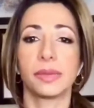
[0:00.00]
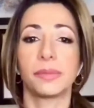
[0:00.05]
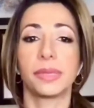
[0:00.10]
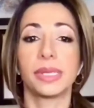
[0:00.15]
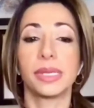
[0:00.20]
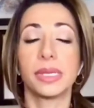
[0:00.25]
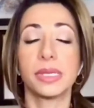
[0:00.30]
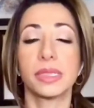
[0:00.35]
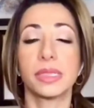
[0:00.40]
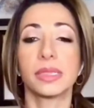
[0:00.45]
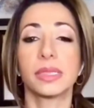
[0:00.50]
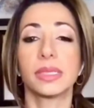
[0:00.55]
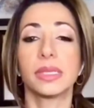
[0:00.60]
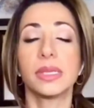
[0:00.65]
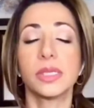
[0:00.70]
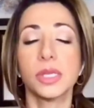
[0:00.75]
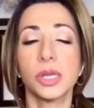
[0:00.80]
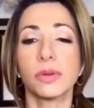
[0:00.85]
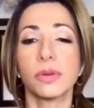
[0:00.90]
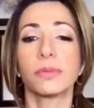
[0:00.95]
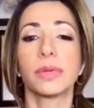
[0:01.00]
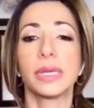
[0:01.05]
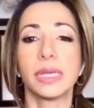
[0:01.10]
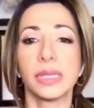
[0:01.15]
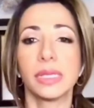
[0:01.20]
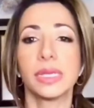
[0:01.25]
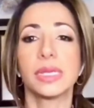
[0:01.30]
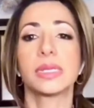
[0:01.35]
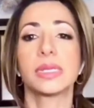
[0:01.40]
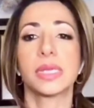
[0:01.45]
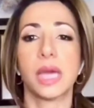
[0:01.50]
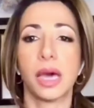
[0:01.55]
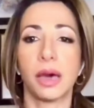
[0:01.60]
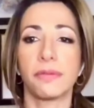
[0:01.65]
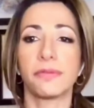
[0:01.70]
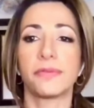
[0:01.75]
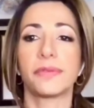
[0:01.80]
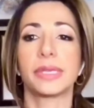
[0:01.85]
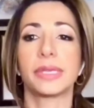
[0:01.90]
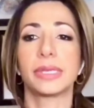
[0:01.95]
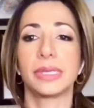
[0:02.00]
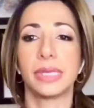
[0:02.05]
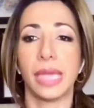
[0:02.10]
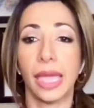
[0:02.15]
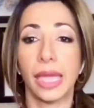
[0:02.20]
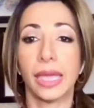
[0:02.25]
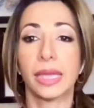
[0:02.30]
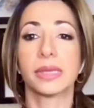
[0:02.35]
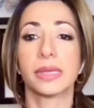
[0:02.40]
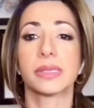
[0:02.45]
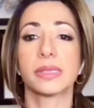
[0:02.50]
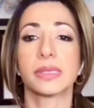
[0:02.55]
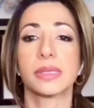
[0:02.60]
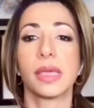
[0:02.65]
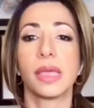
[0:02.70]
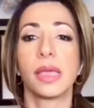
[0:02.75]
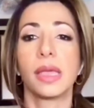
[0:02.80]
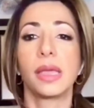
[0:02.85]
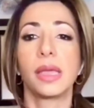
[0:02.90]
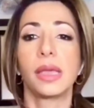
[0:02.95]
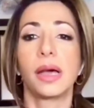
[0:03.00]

I mean, these are really tough days.